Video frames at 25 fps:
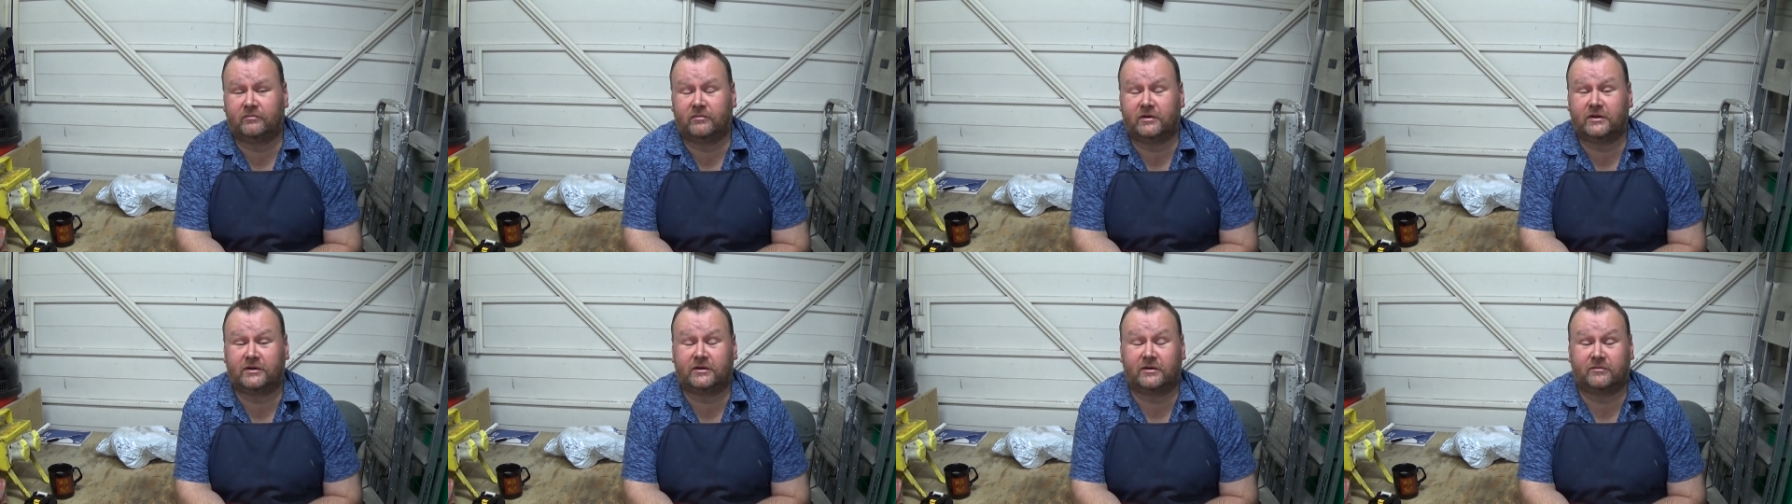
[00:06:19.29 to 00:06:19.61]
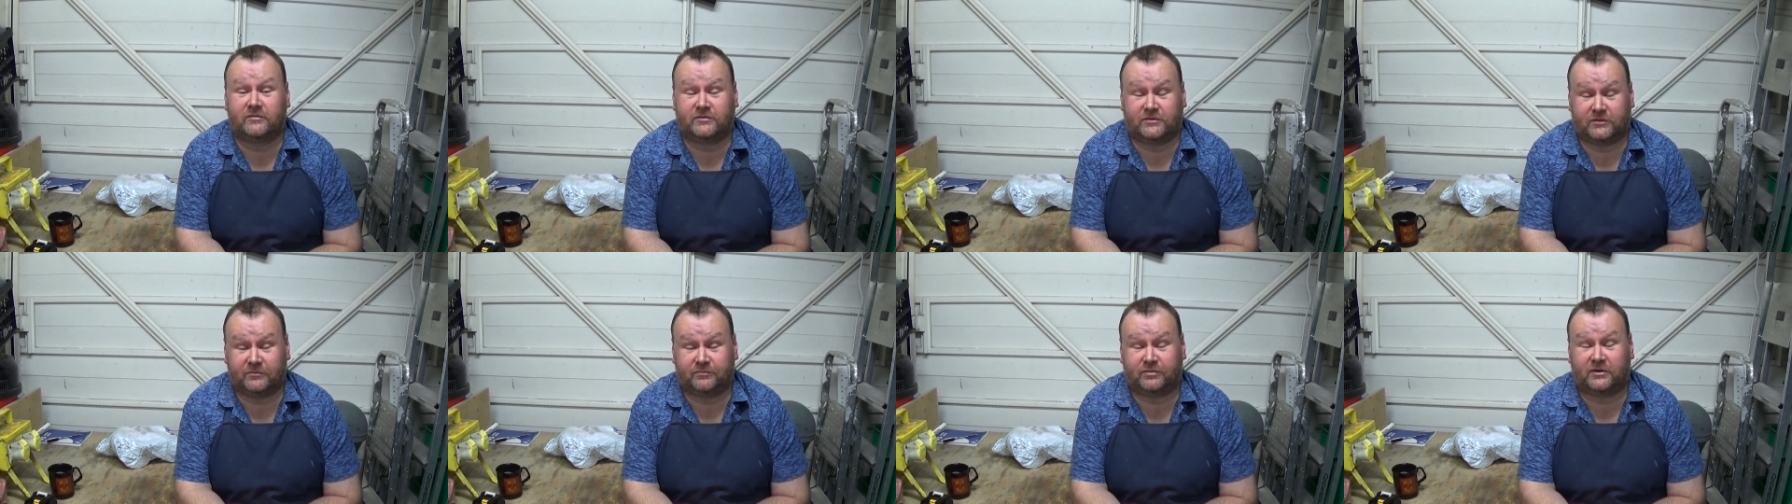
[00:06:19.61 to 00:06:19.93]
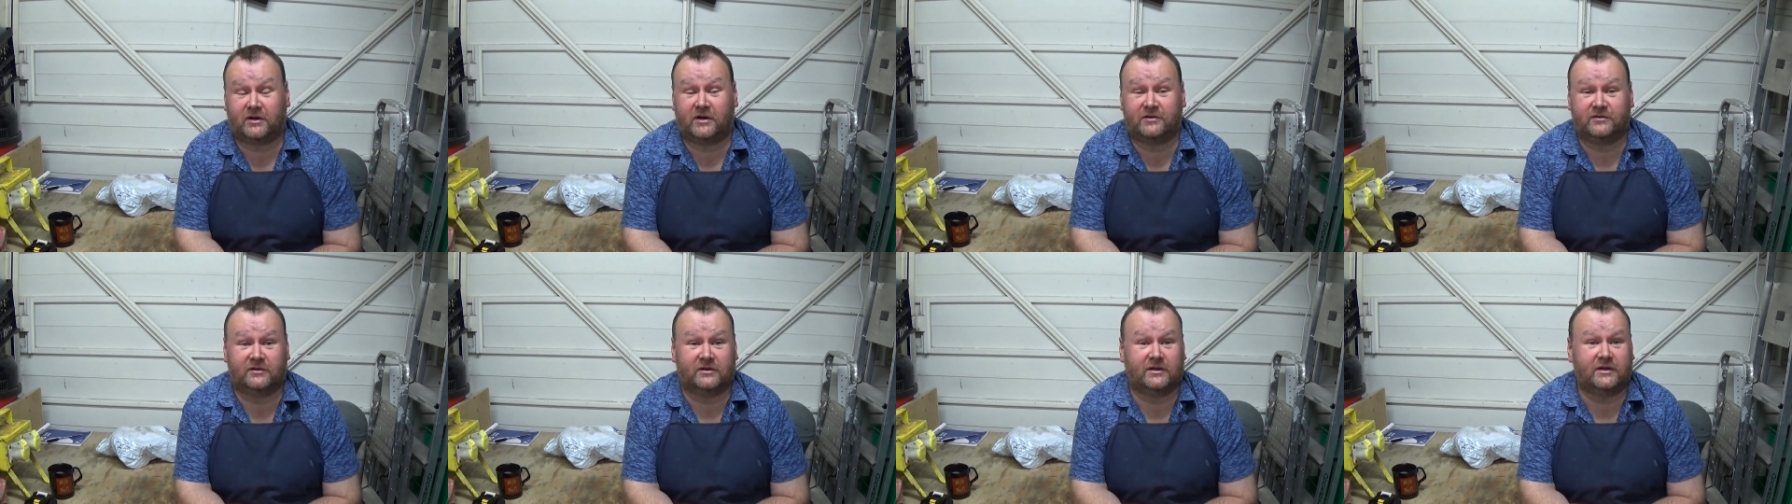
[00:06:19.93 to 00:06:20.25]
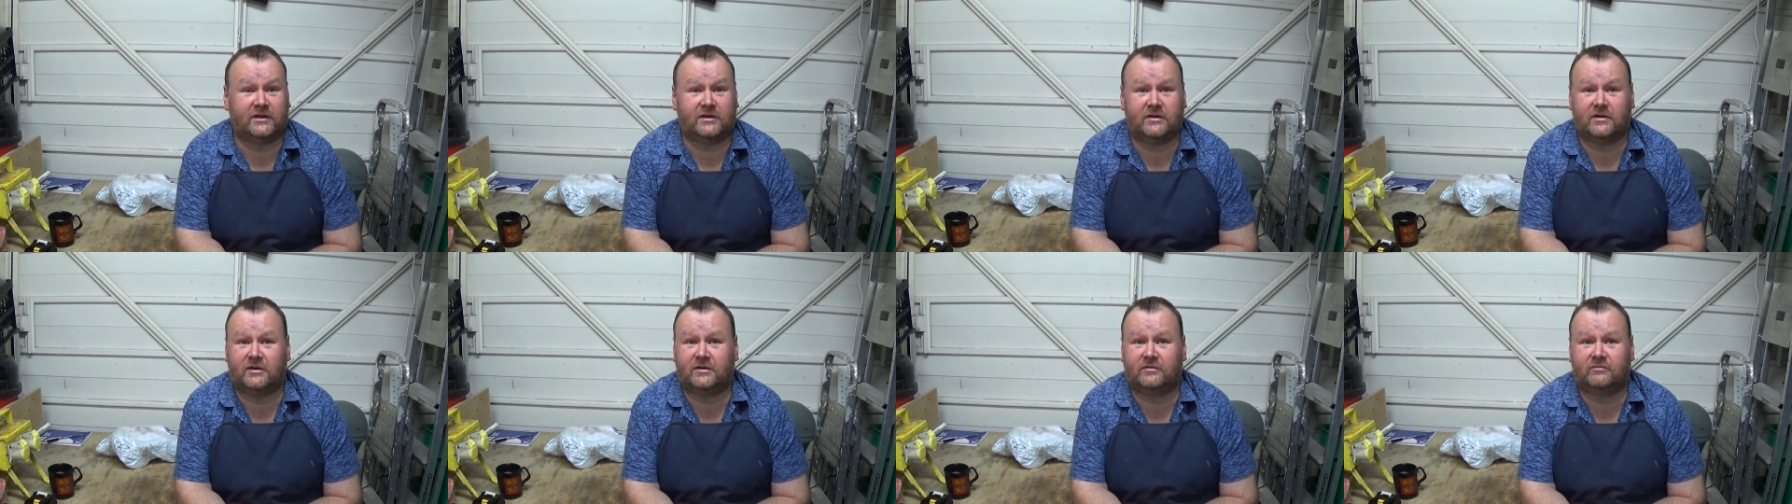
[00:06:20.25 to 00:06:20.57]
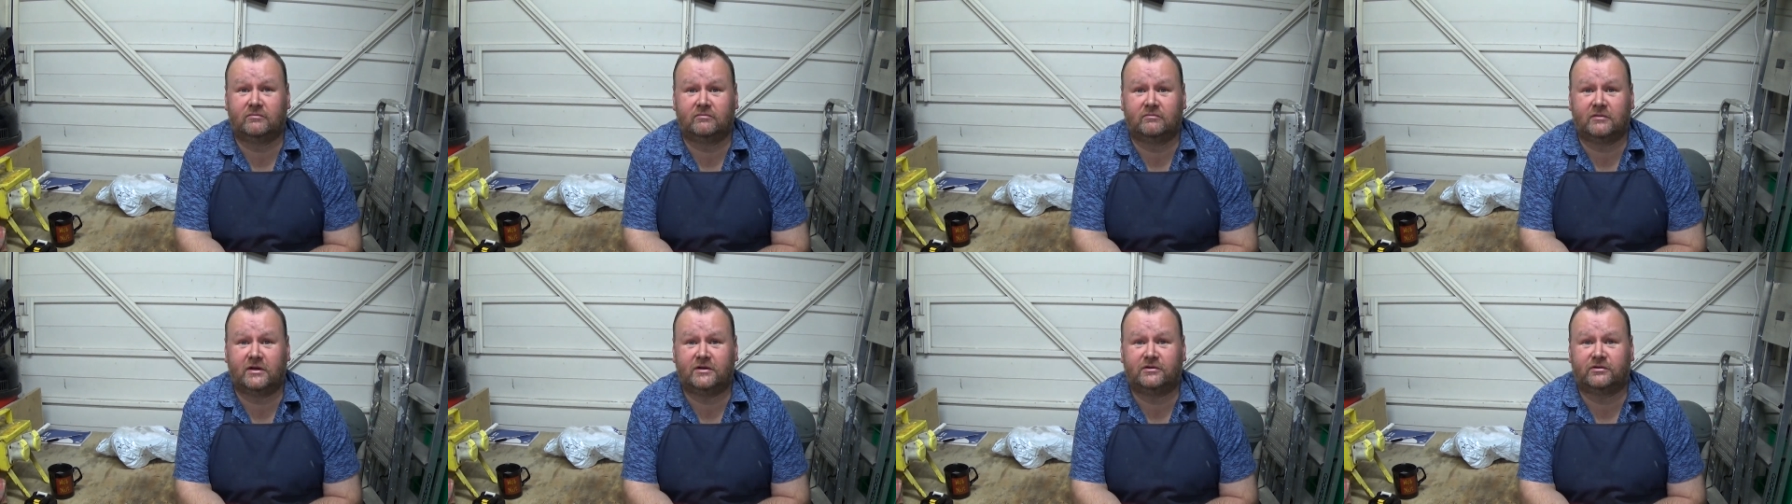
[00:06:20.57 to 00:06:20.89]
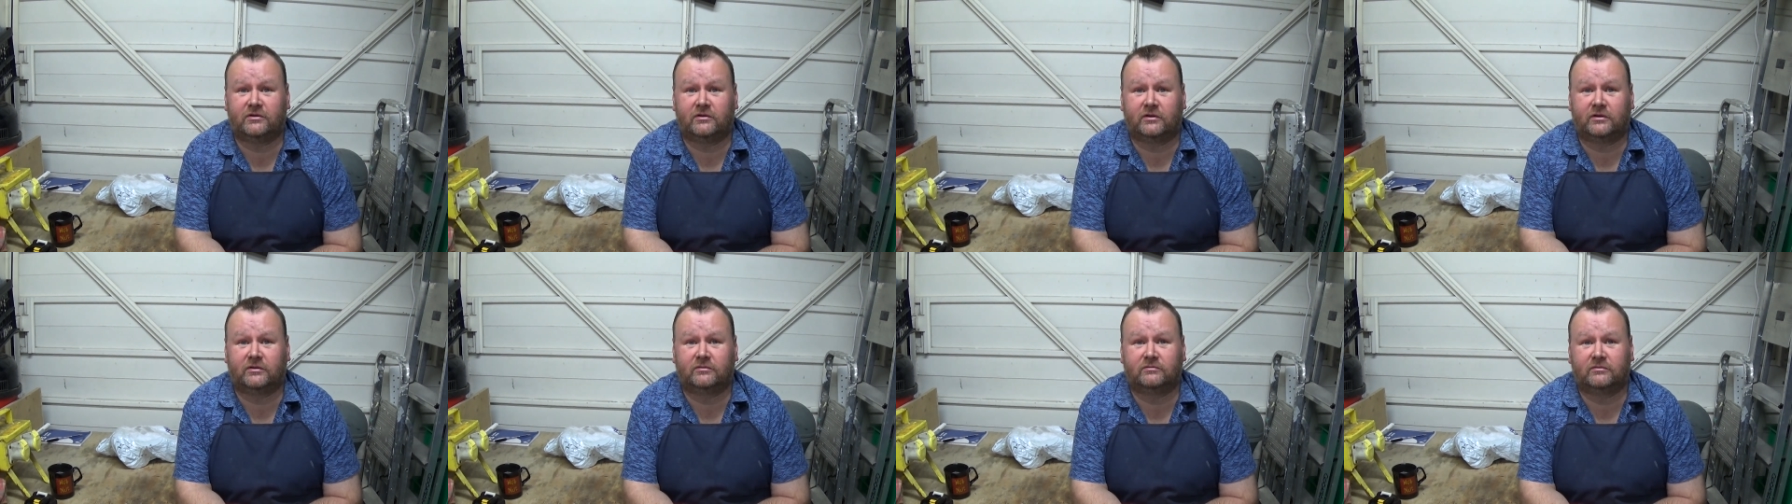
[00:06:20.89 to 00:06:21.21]
which surprisingly he
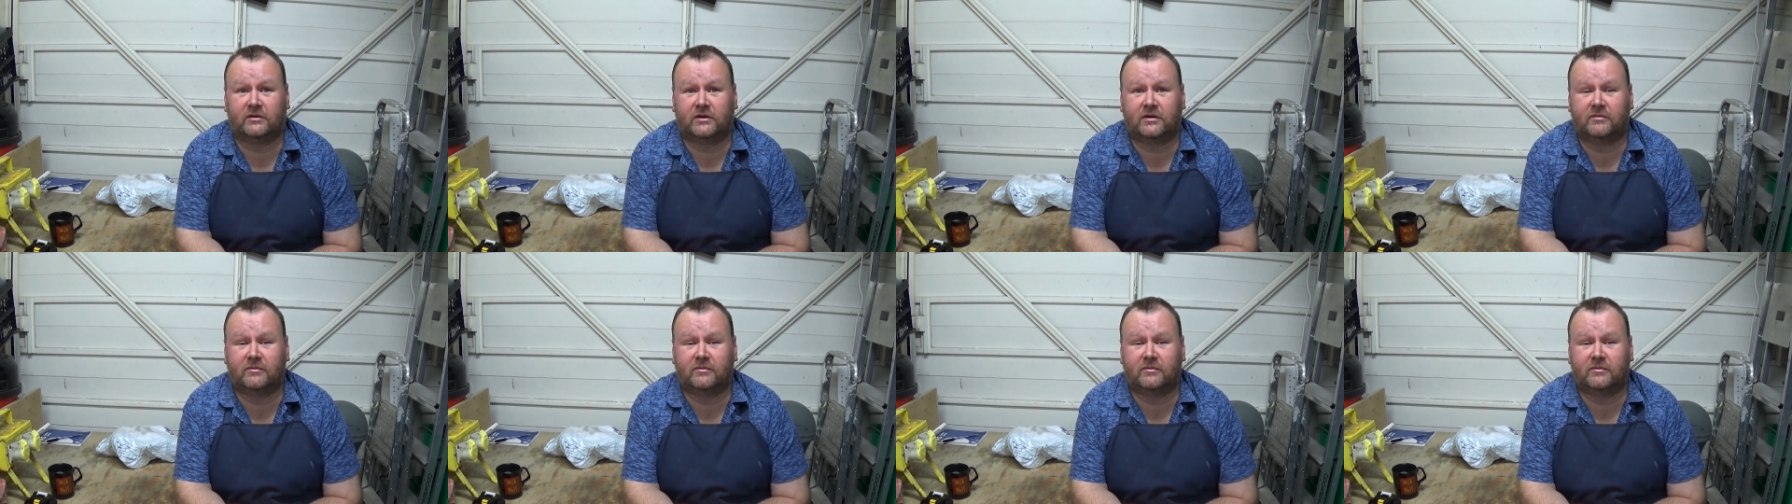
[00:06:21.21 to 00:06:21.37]
took.